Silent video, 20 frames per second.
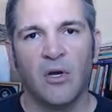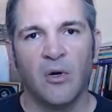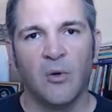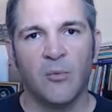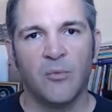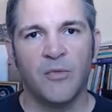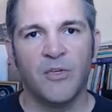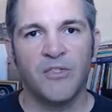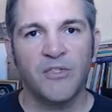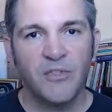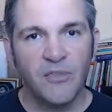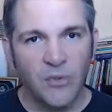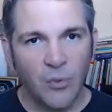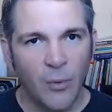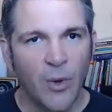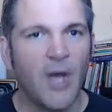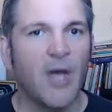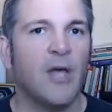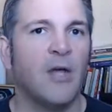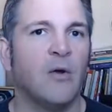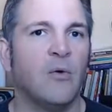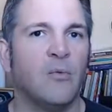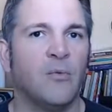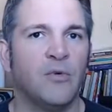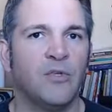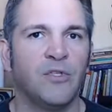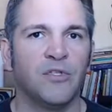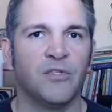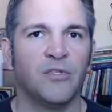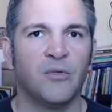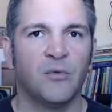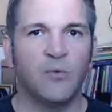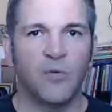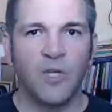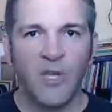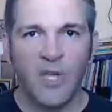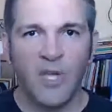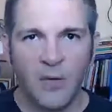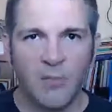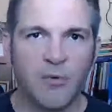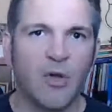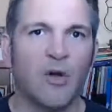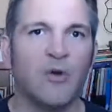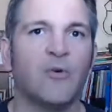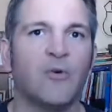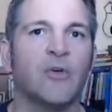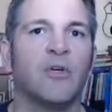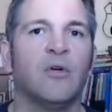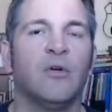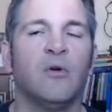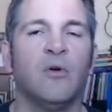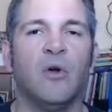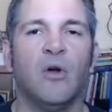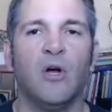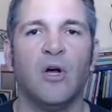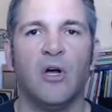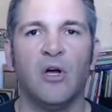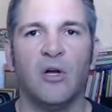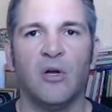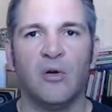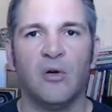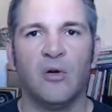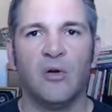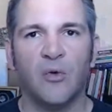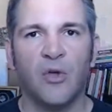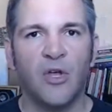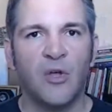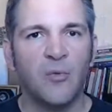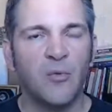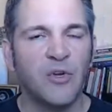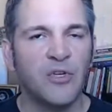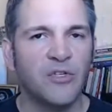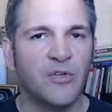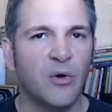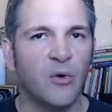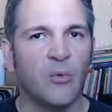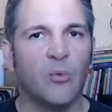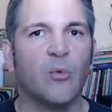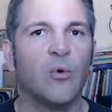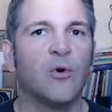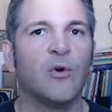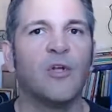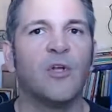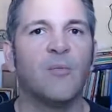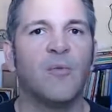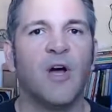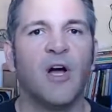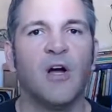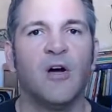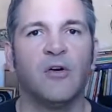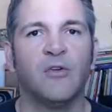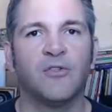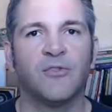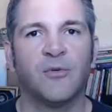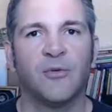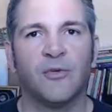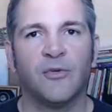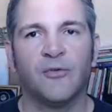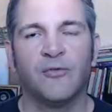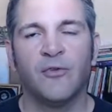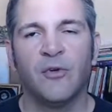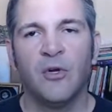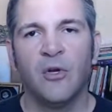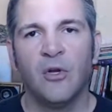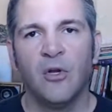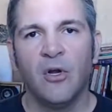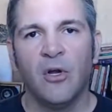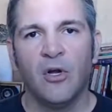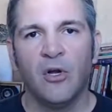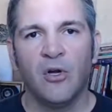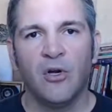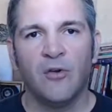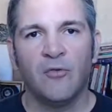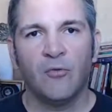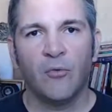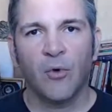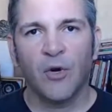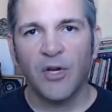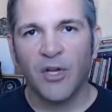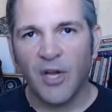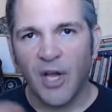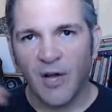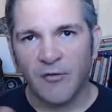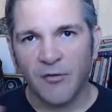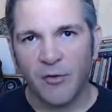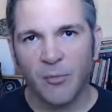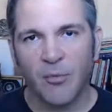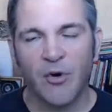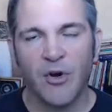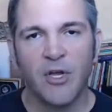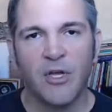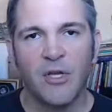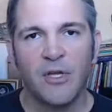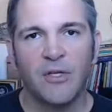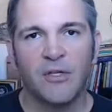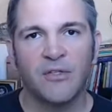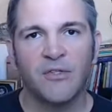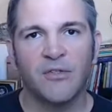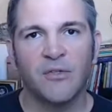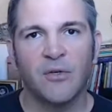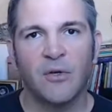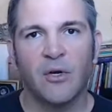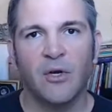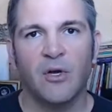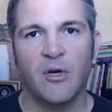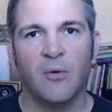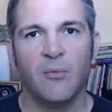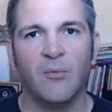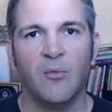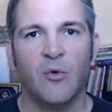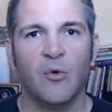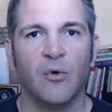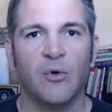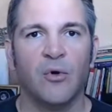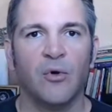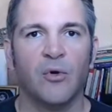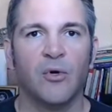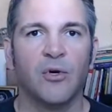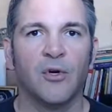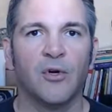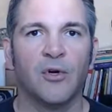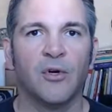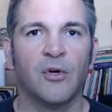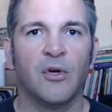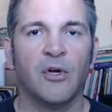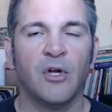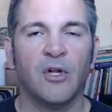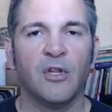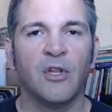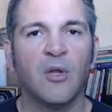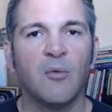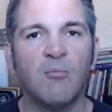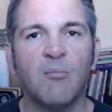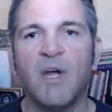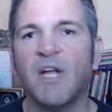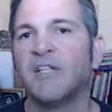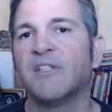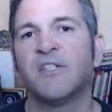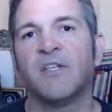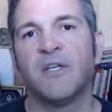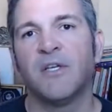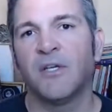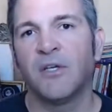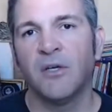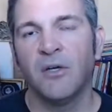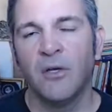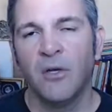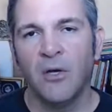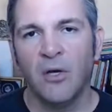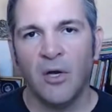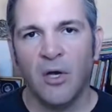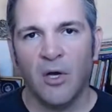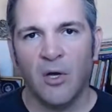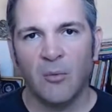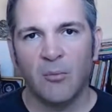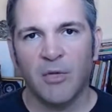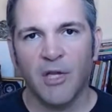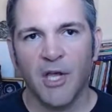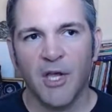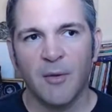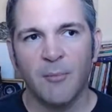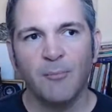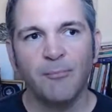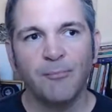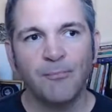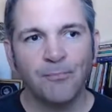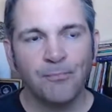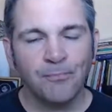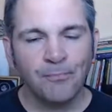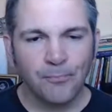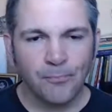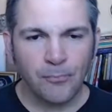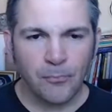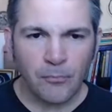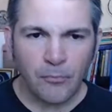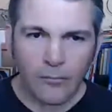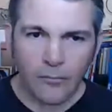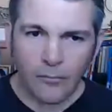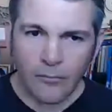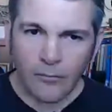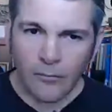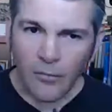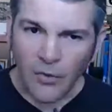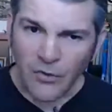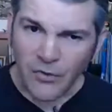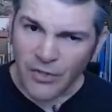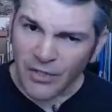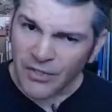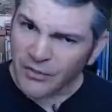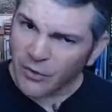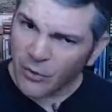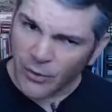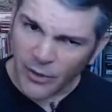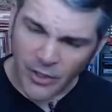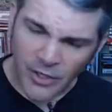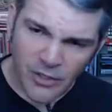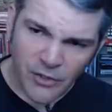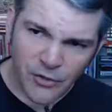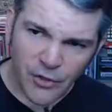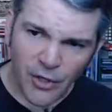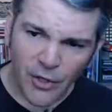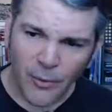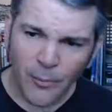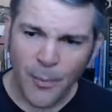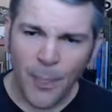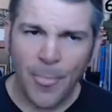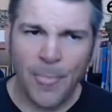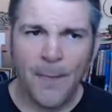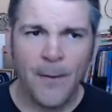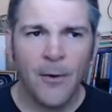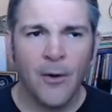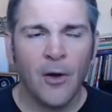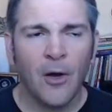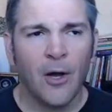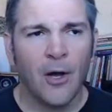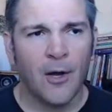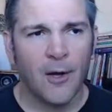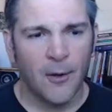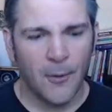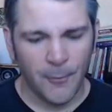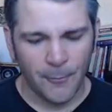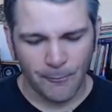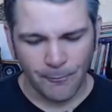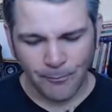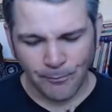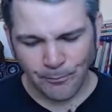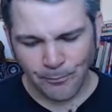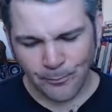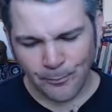this is the way. We keep going, and we don't worry about sort of running after praise or lamenting blame. So that's a quick intro. Let